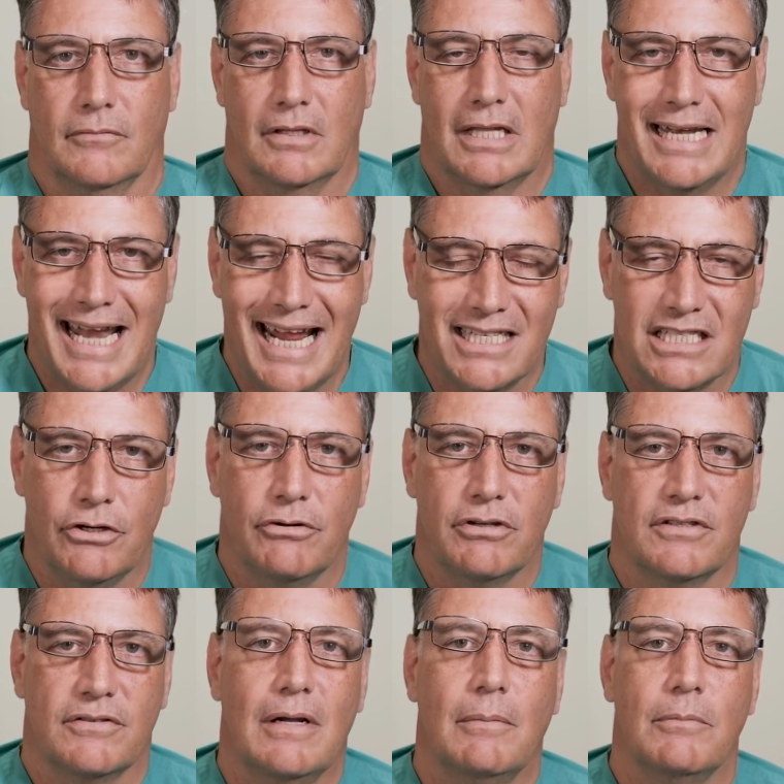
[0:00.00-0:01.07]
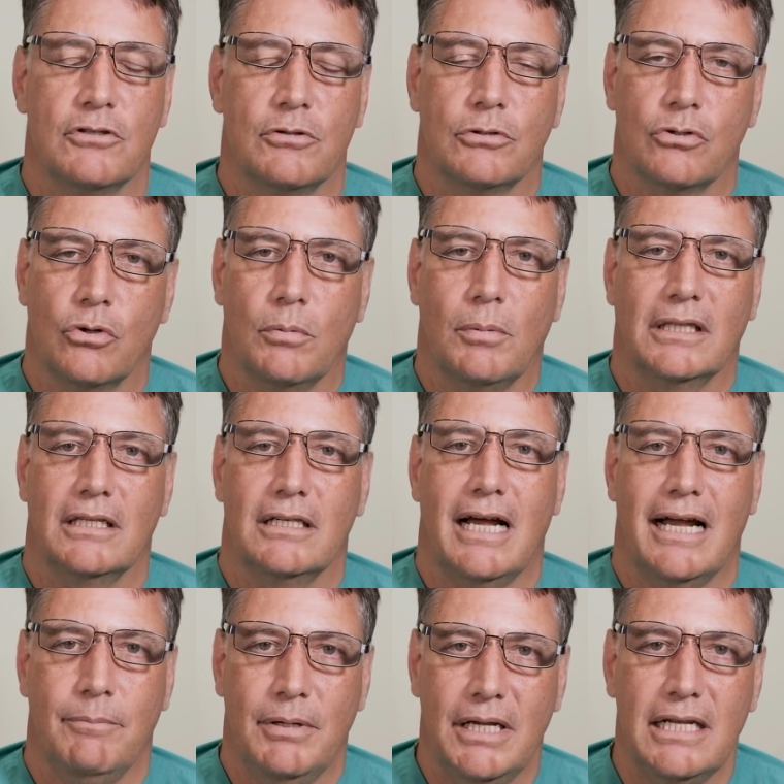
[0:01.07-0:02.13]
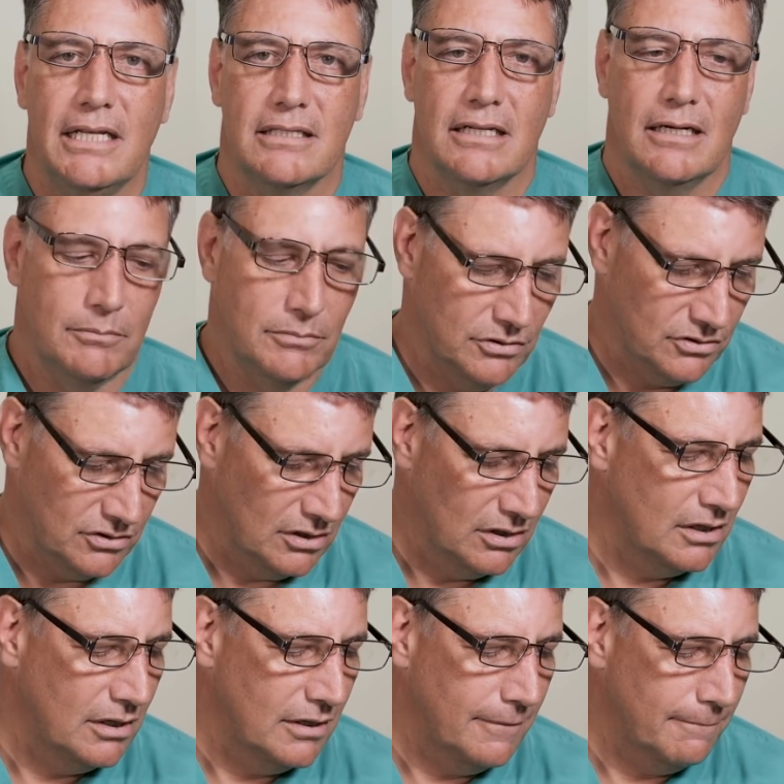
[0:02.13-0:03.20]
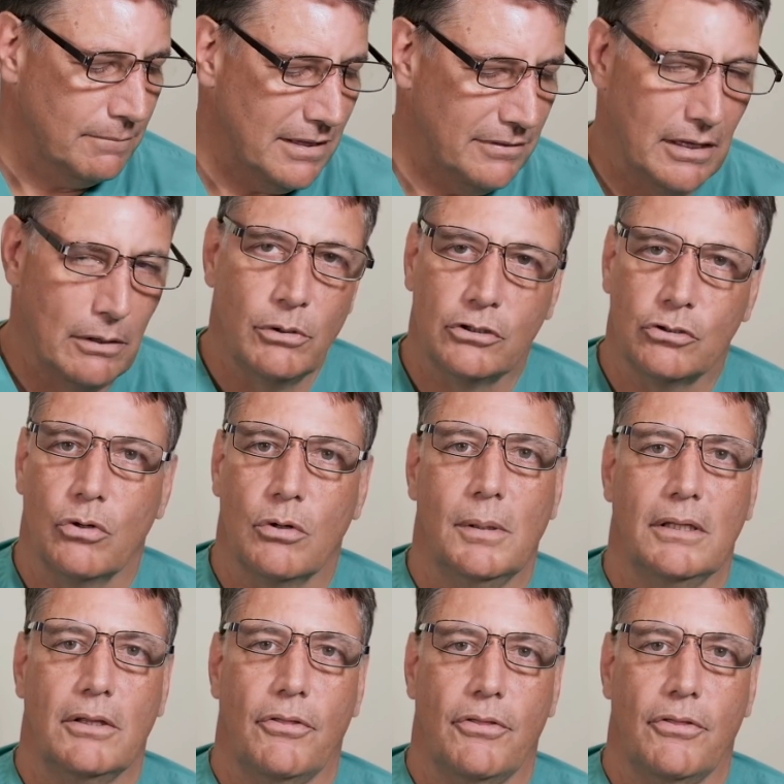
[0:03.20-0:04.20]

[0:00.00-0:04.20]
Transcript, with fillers: The next series of numbers, we'll talk about the diabetes numbers. Then we'll talk about the